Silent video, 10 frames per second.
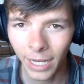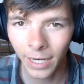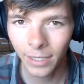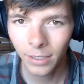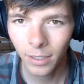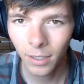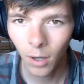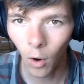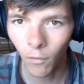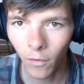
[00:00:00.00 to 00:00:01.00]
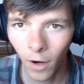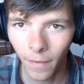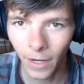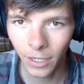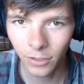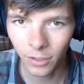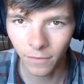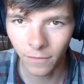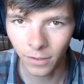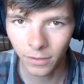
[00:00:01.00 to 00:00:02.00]
it over on their
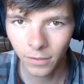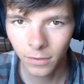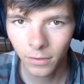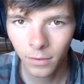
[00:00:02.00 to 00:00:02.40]
servers.